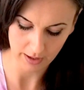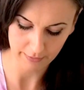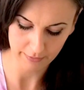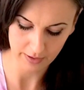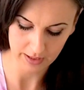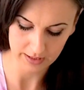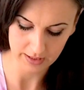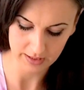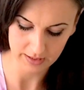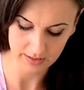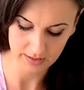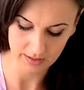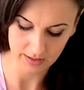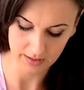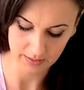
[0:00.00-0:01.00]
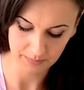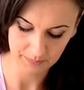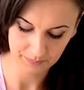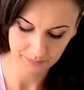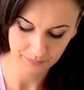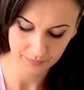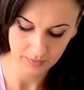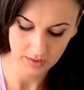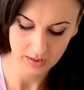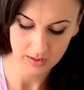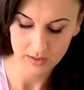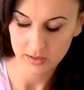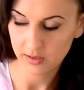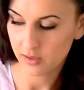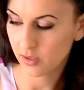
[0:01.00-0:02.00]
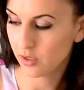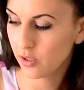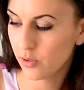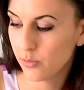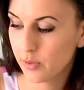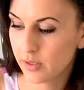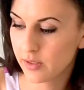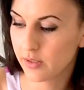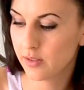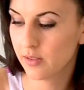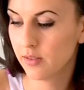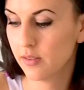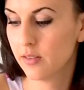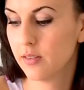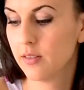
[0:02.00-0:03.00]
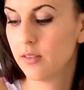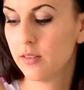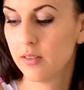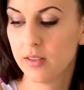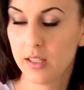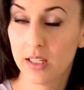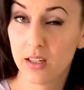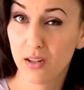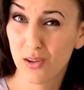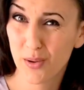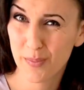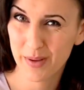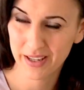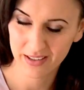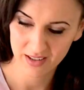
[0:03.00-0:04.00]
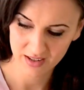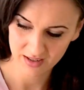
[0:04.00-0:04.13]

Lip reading: I find it secures it a lot better.